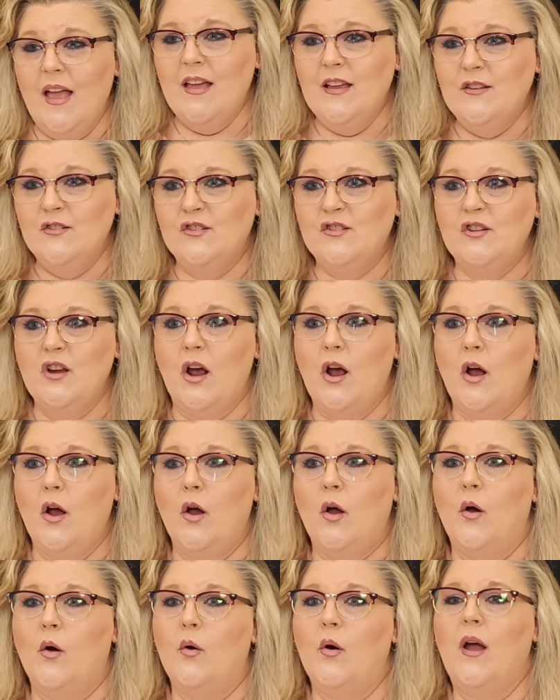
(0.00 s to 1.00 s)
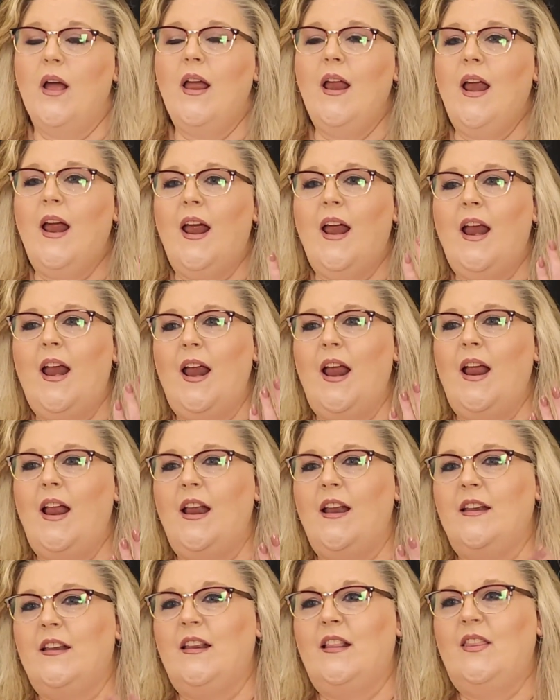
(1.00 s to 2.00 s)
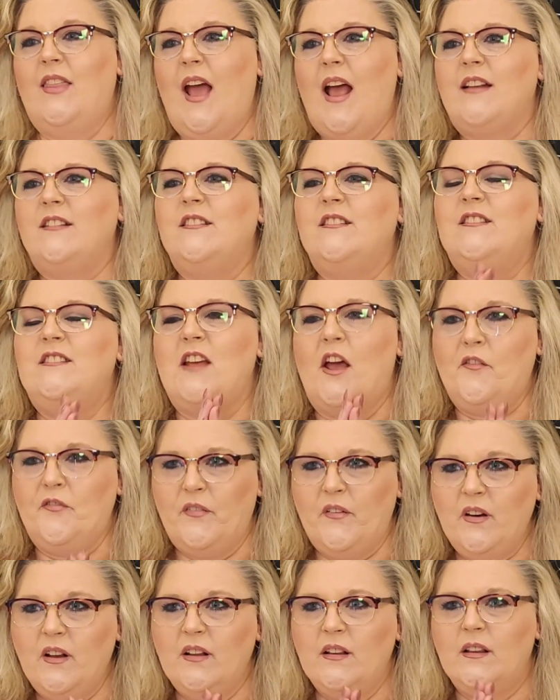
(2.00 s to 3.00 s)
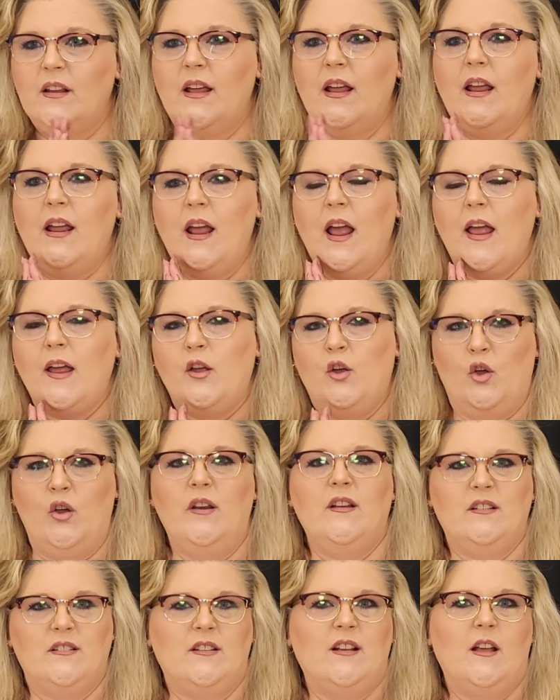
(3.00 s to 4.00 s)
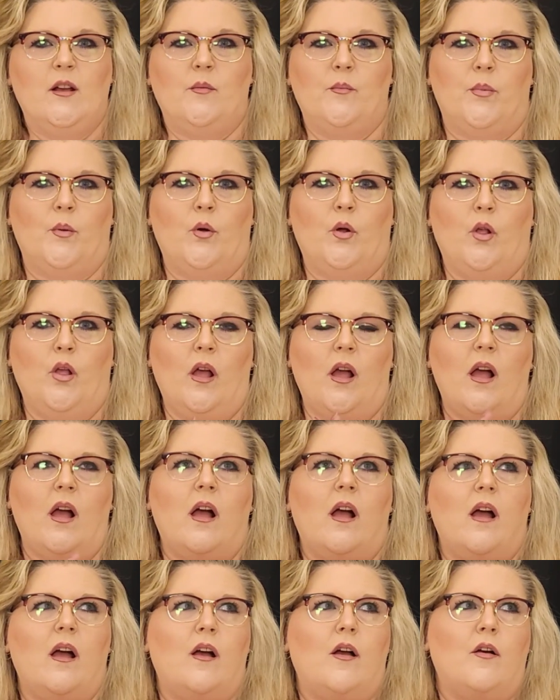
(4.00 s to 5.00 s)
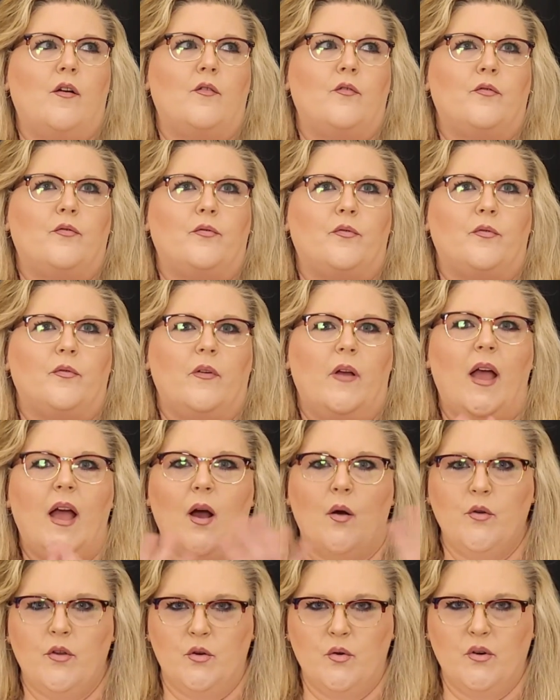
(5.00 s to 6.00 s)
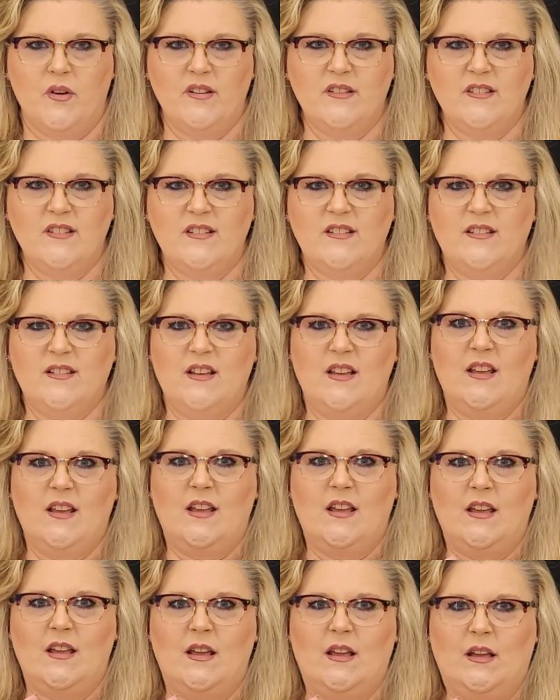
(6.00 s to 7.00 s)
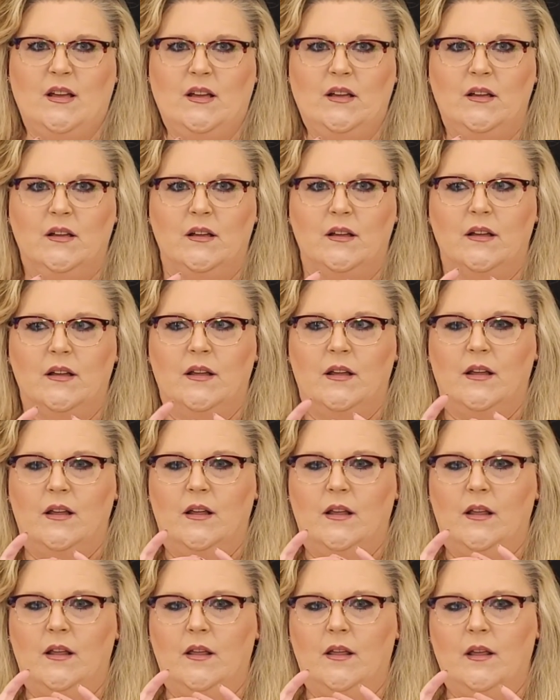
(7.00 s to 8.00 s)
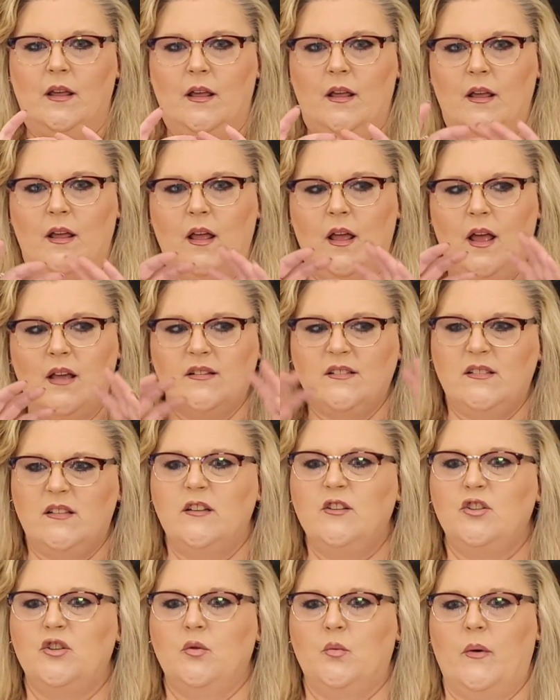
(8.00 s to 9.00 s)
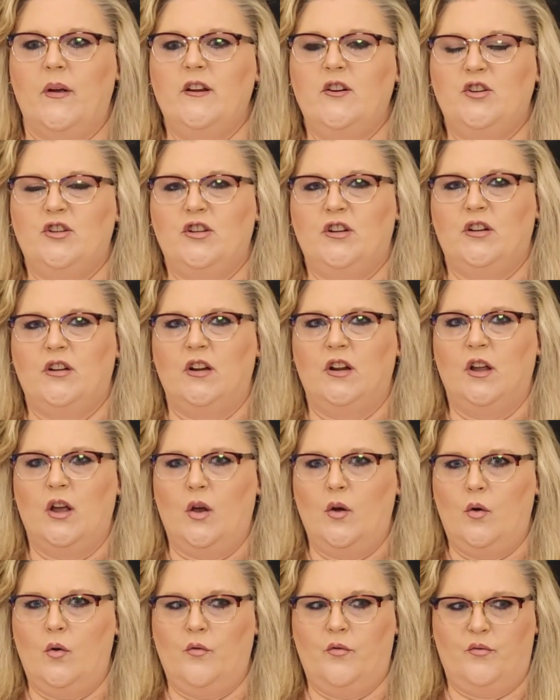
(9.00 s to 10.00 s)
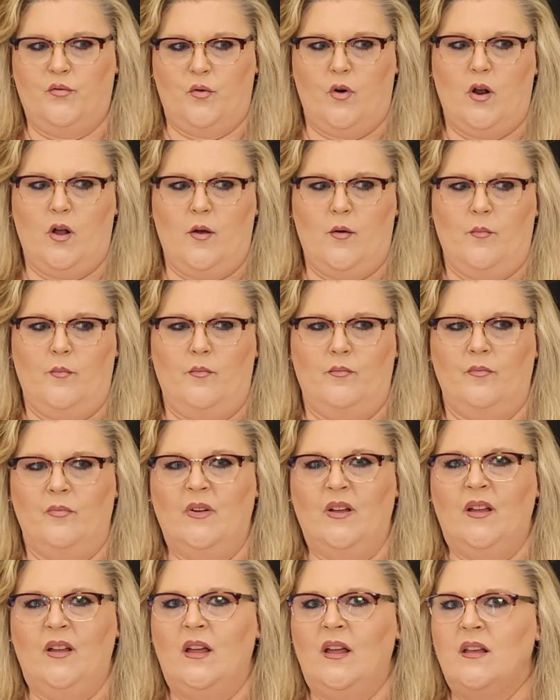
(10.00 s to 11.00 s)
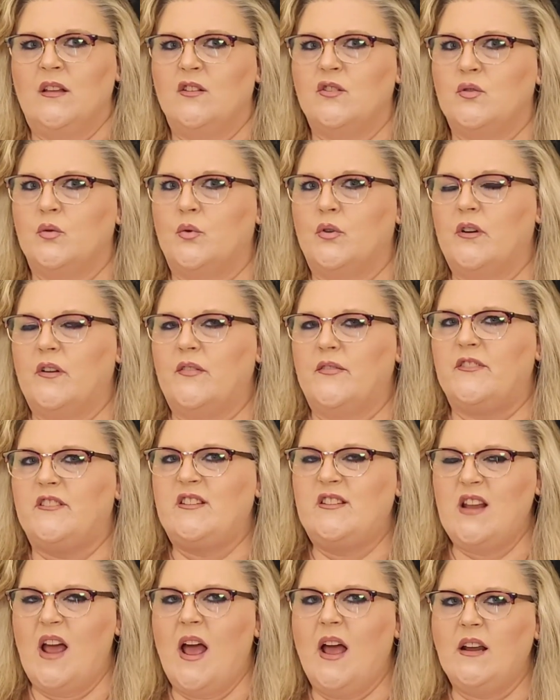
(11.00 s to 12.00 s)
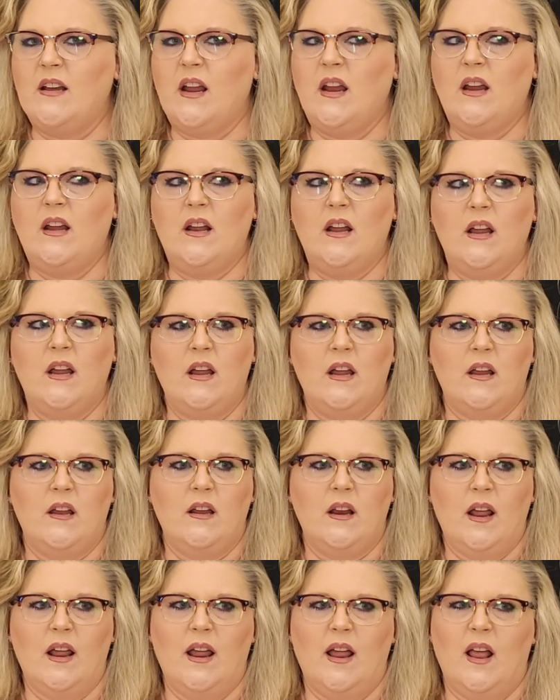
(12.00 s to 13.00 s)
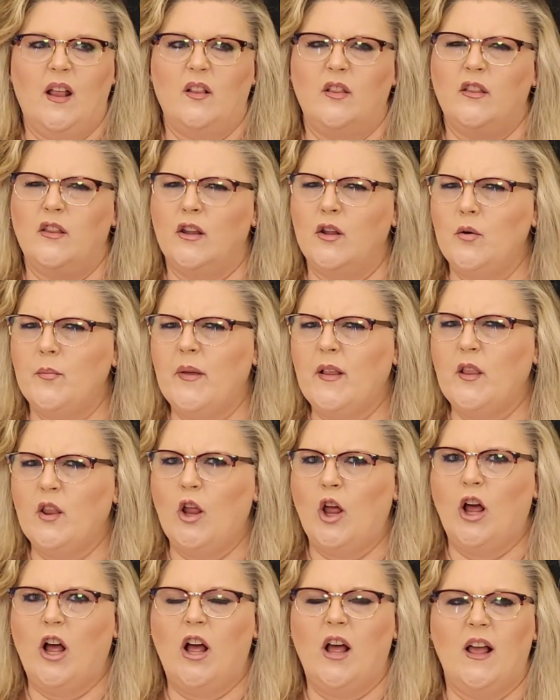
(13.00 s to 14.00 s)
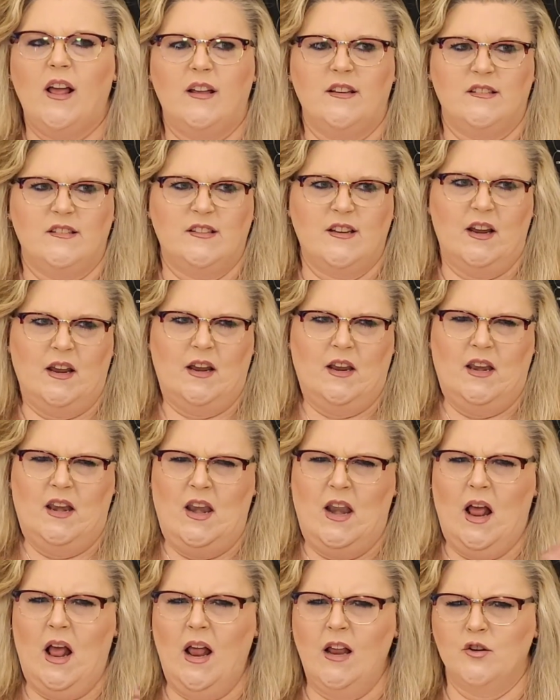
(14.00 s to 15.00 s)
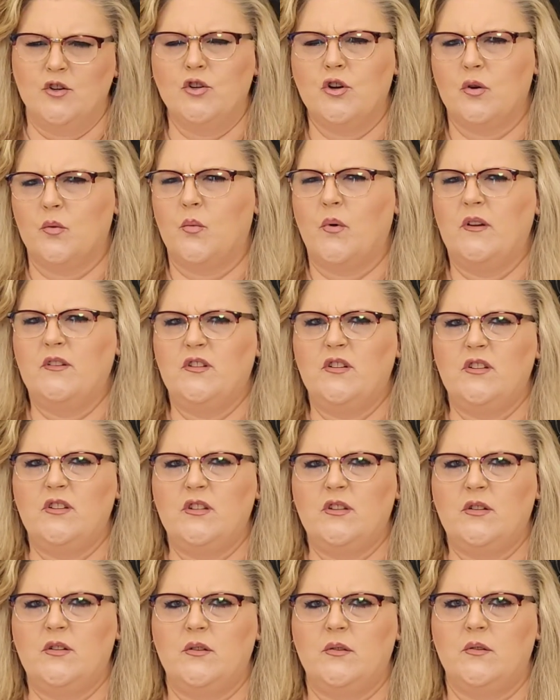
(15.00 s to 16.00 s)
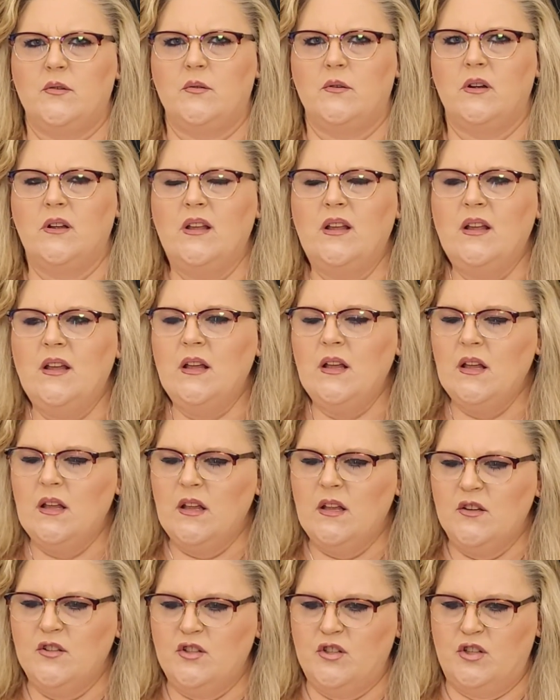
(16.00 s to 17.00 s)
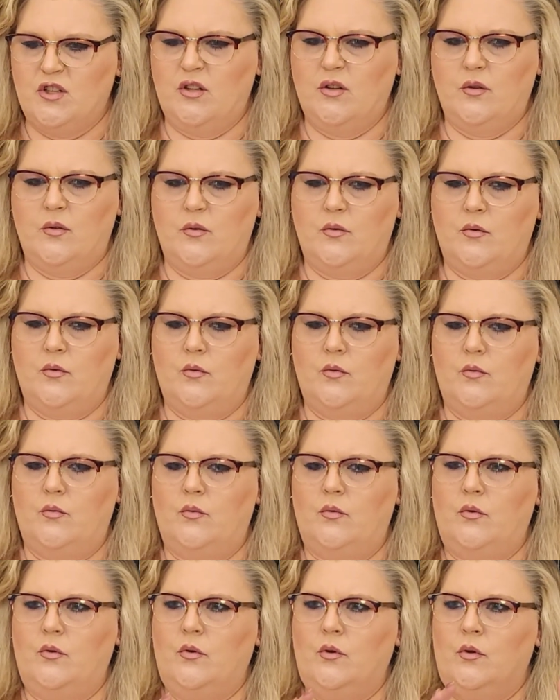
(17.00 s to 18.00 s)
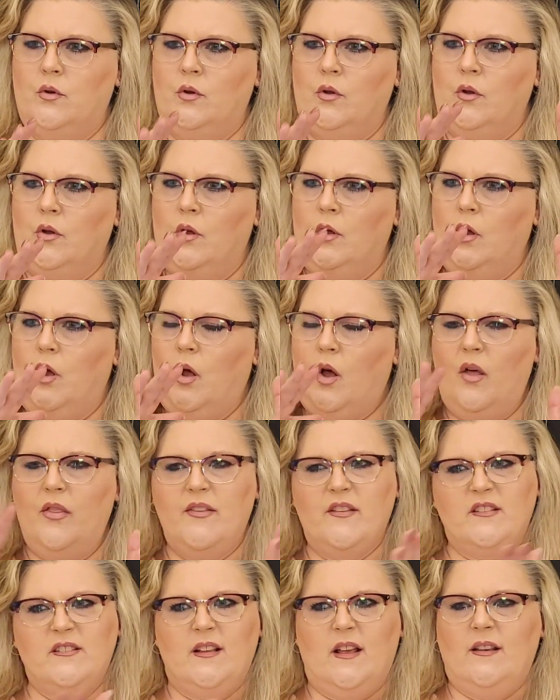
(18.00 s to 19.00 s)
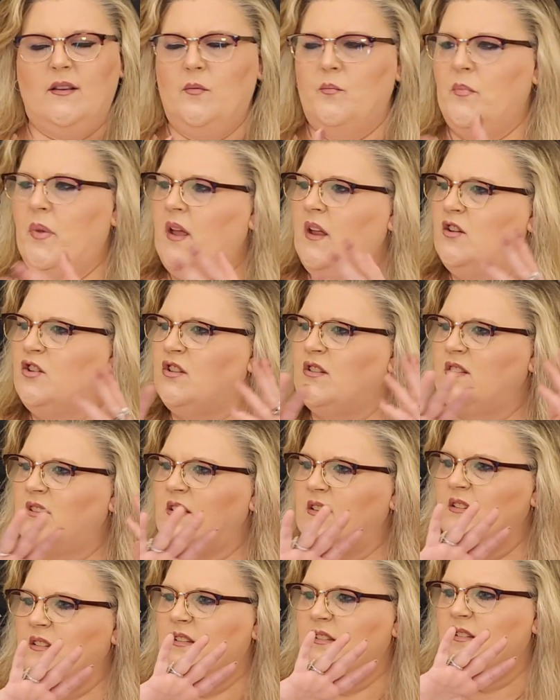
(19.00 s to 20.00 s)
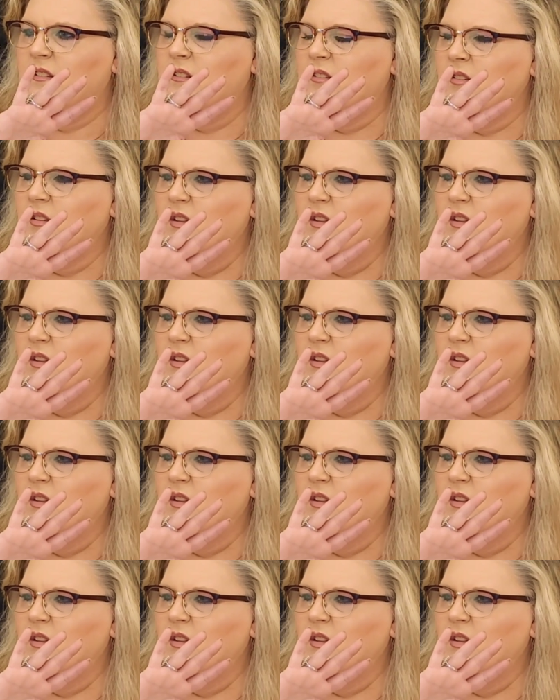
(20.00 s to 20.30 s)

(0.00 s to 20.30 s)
So that's definitely a good example of how you can see a situation go from sort of stagnated and a little bit lost and not sure what to do to all of a sudden being just this